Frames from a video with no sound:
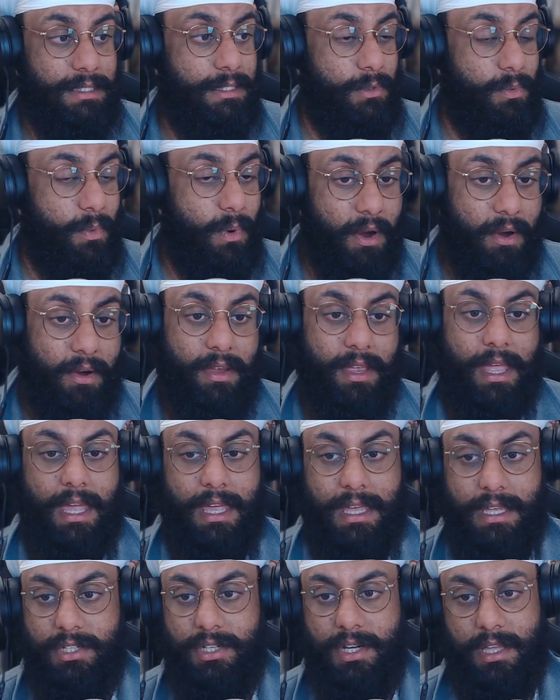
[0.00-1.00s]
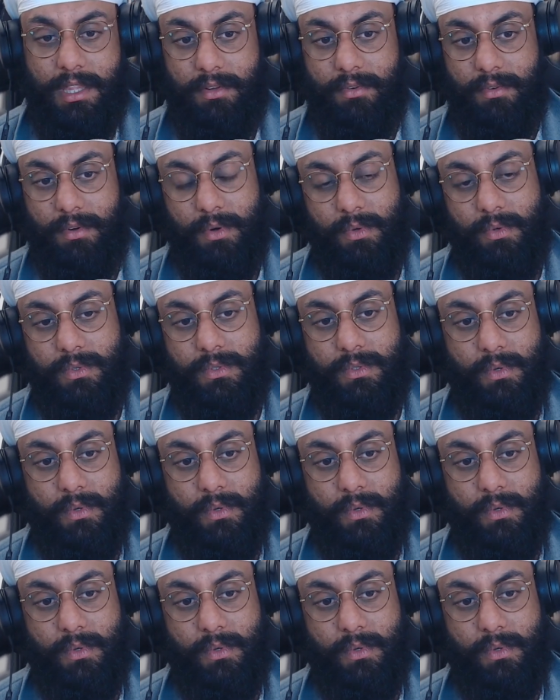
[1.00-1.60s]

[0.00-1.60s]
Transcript: swearing at each other and all